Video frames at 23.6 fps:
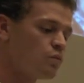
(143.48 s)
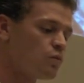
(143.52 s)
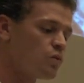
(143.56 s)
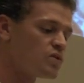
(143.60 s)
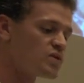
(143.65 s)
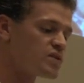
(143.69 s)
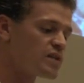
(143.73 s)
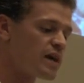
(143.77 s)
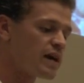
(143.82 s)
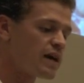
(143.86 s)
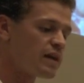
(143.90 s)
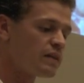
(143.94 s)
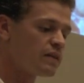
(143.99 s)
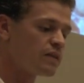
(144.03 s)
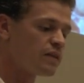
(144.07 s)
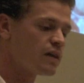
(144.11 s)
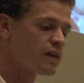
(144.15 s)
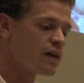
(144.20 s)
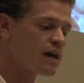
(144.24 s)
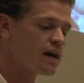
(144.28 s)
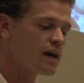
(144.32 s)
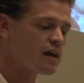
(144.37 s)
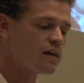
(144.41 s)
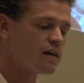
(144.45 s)
was that
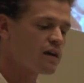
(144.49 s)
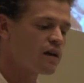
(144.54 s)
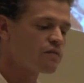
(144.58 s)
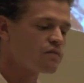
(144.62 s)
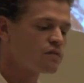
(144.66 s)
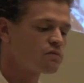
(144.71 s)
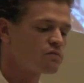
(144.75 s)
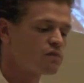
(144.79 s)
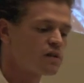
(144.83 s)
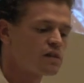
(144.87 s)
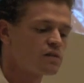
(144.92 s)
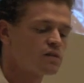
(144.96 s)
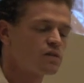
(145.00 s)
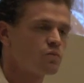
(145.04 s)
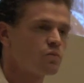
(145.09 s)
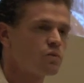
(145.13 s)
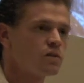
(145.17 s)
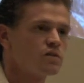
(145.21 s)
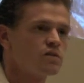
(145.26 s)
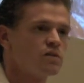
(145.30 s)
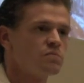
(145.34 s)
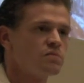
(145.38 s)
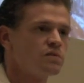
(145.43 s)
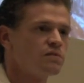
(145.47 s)
they had every right in the
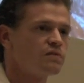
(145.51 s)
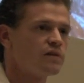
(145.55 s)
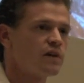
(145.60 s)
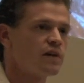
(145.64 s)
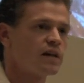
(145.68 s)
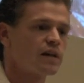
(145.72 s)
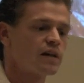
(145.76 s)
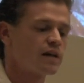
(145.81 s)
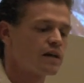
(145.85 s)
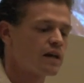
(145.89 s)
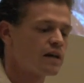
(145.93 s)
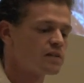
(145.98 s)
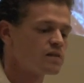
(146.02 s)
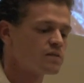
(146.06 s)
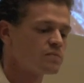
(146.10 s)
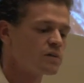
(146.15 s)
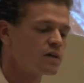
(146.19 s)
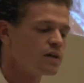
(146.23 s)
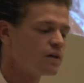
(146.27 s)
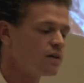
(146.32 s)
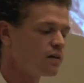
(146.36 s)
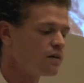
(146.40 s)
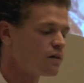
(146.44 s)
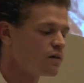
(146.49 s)
world to be fighting against
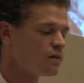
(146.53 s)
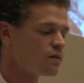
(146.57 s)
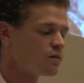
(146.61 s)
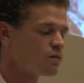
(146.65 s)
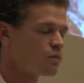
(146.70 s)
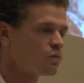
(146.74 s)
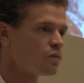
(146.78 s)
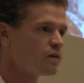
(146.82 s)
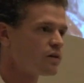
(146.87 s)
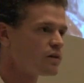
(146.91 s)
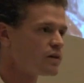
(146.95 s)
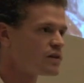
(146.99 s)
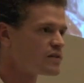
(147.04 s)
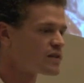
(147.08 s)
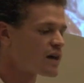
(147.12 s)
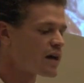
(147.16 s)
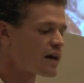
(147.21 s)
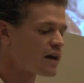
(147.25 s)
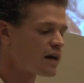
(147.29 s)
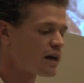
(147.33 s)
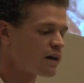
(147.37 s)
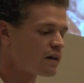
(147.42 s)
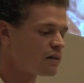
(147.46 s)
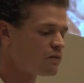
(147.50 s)
me, whereas
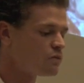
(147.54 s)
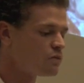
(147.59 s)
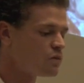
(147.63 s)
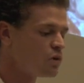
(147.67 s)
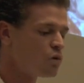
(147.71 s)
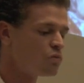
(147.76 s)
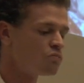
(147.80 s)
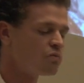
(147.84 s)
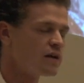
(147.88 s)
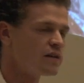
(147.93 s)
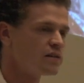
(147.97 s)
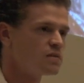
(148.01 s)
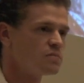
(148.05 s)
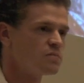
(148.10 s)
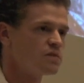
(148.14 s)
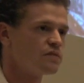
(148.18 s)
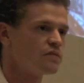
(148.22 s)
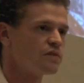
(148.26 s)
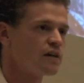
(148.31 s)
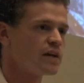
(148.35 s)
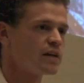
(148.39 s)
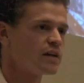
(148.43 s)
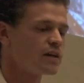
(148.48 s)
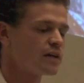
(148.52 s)
I had no right to be
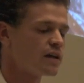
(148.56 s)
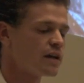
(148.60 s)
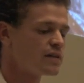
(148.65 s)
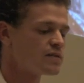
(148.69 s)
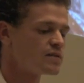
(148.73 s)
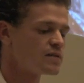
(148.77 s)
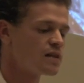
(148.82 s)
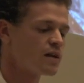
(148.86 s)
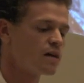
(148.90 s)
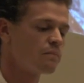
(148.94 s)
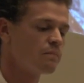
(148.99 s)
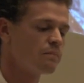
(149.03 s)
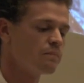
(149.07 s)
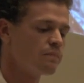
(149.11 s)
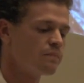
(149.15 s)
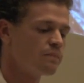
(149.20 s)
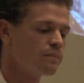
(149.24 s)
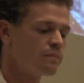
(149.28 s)
fighting against them.